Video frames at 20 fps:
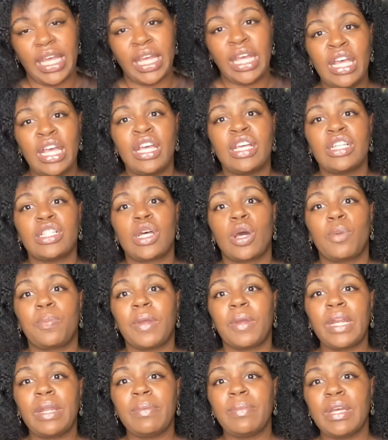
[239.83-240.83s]
So pretty
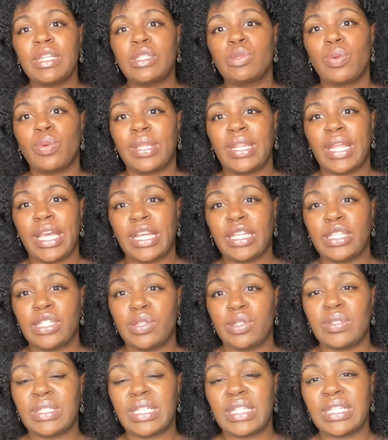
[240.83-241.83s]
much what they can do,
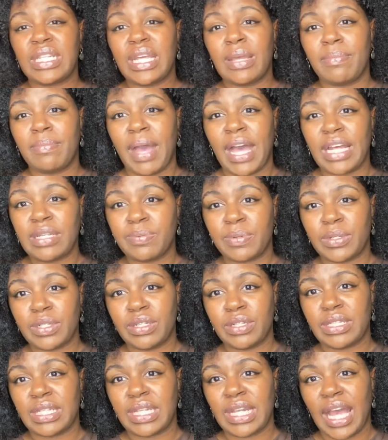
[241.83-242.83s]
since they mass produce and
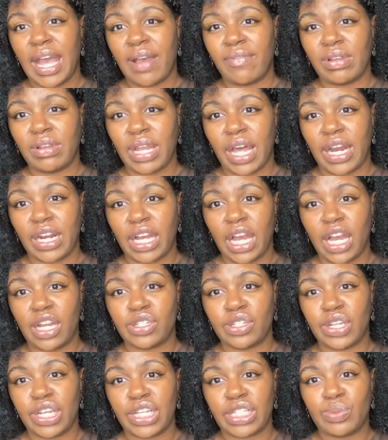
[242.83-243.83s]
they have a lot of
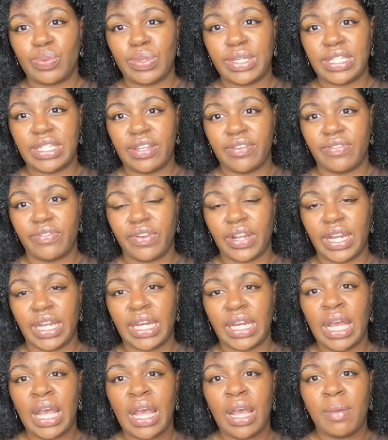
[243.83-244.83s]
contracts with different
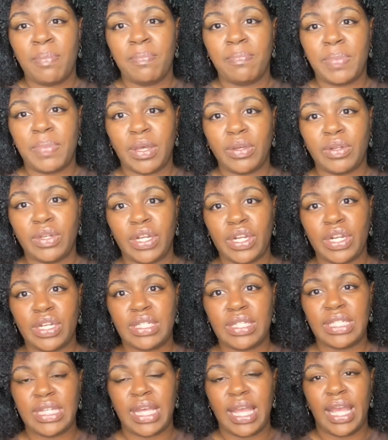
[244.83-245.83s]
builders
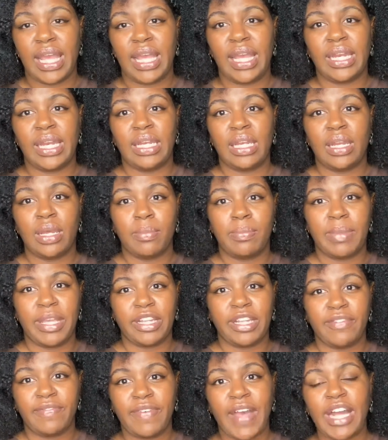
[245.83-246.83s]
and
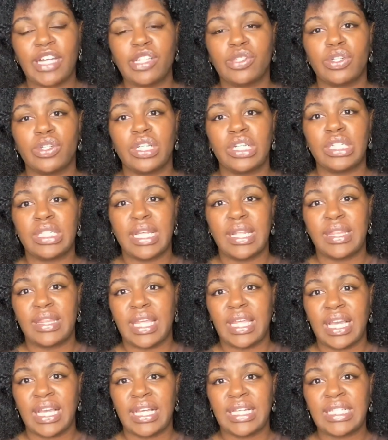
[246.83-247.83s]
manufacturers and
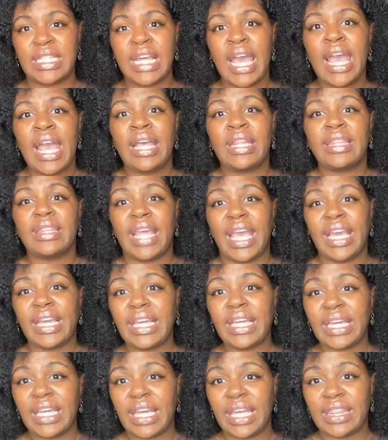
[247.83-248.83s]
things, they can
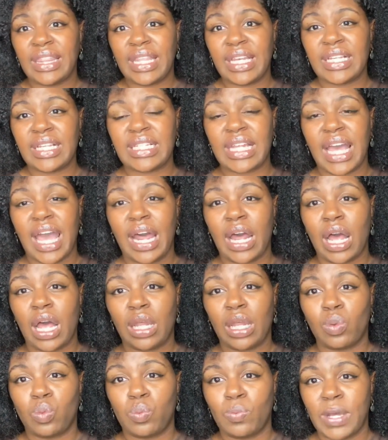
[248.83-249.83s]
get things at a
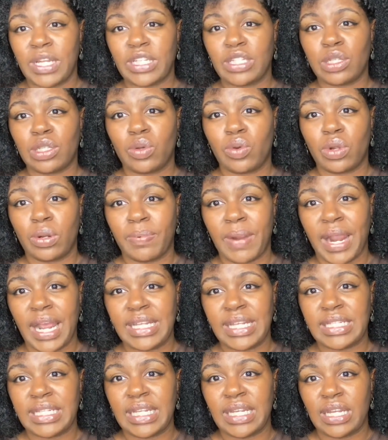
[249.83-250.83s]
much lower price
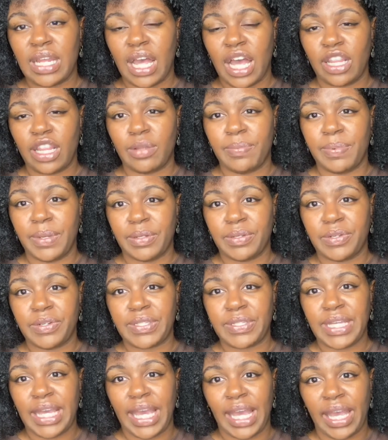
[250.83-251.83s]
than the other builders
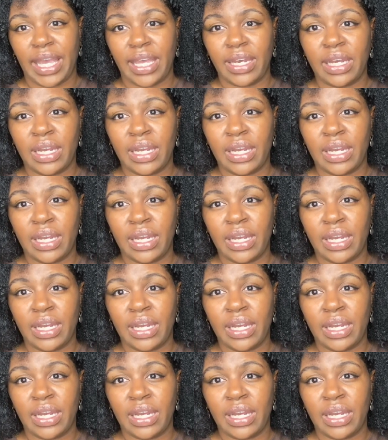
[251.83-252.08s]
can.